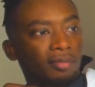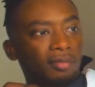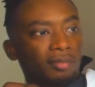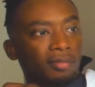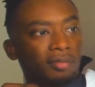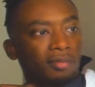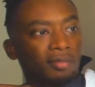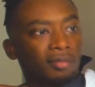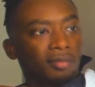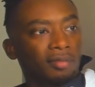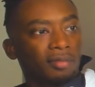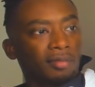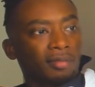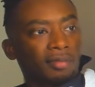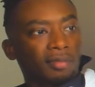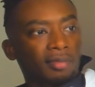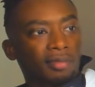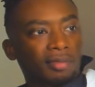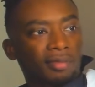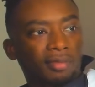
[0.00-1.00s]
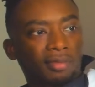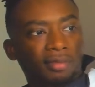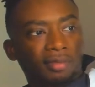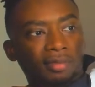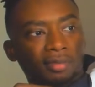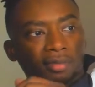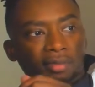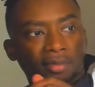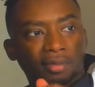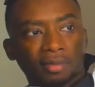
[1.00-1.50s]

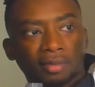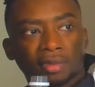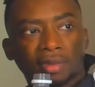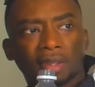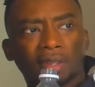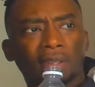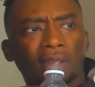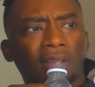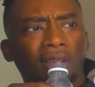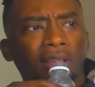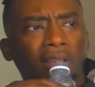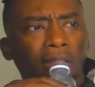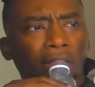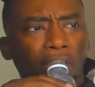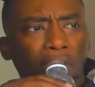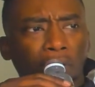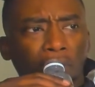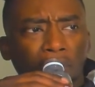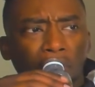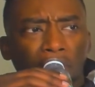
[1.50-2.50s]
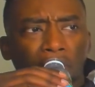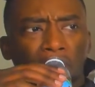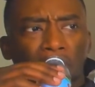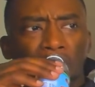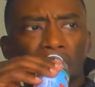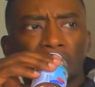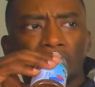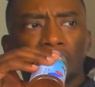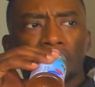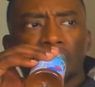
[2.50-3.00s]

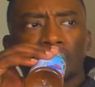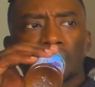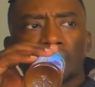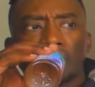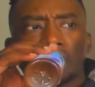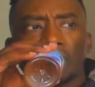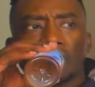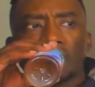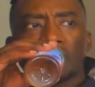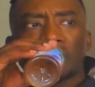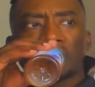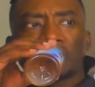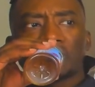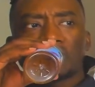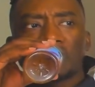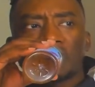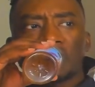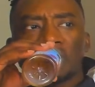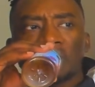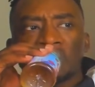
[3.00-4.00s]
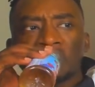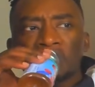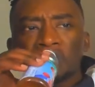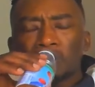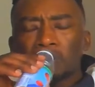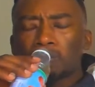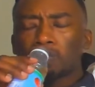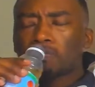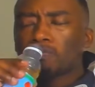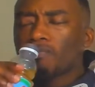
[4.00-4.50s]

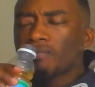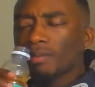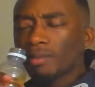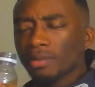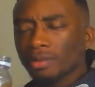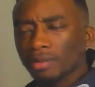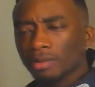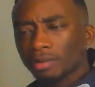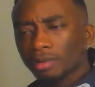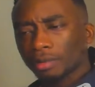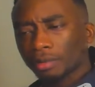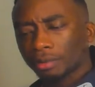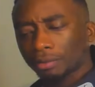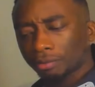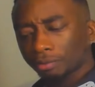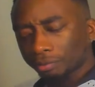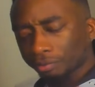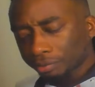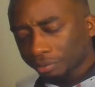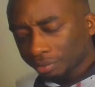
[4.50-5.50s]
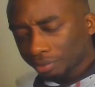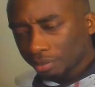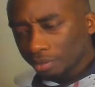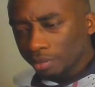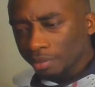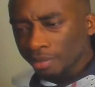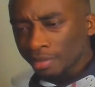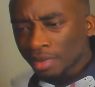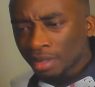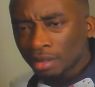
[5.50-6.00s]

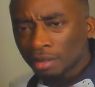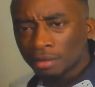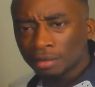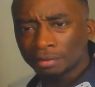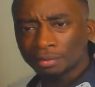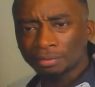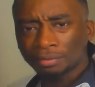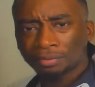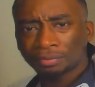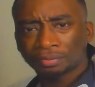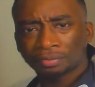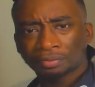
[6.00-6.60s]
(not speaking)